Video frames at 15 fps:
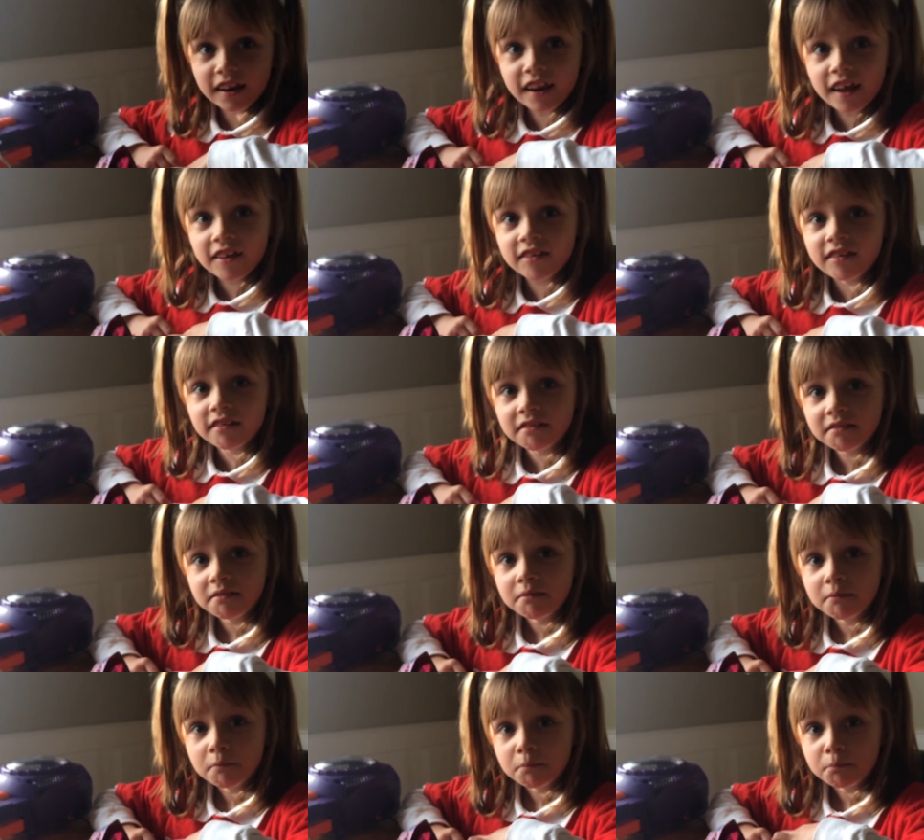it is? No.
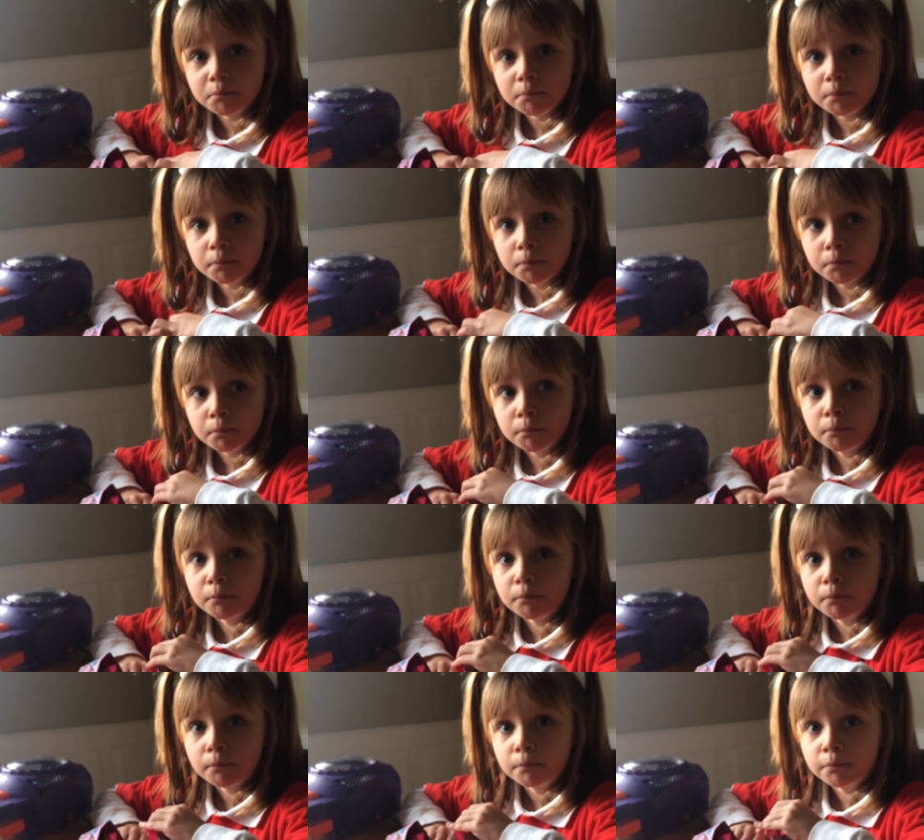
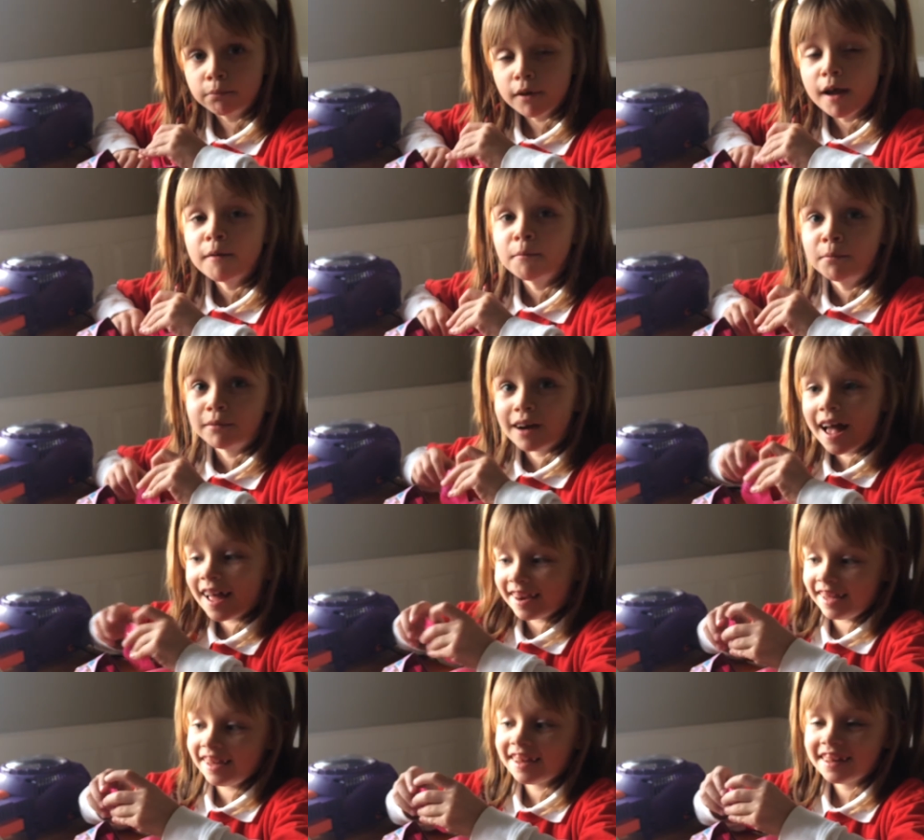Brett
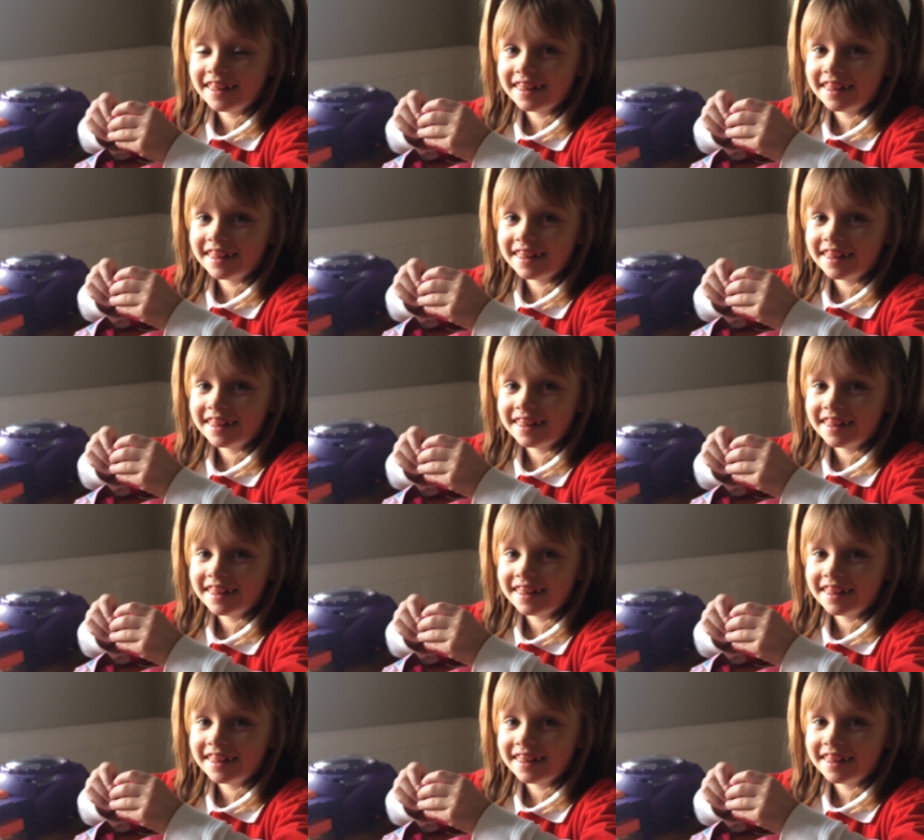Bratty.